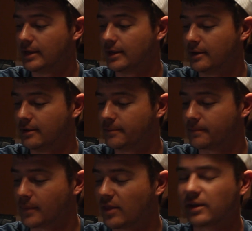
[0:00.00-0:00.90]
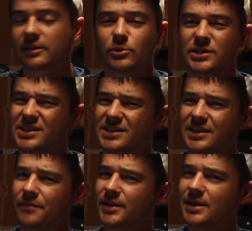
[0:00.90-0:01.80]
I think there was
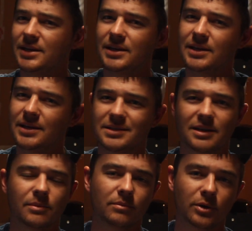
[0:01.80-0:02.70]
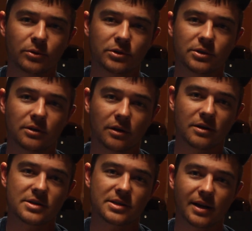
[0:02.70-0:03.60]
70 something boats on
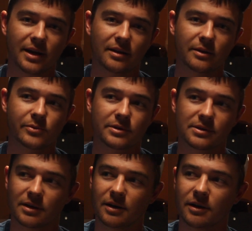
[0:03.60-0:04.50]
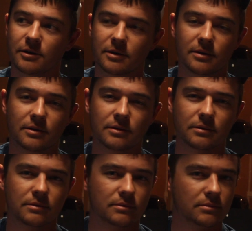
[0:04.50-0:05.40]
our side, and there was 100
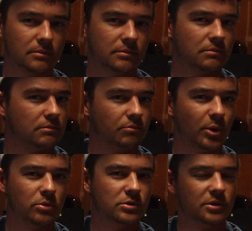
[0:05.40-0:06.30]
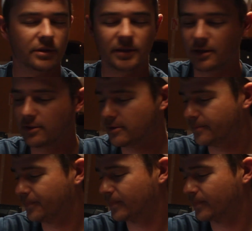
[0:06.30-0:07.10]
boats on the other.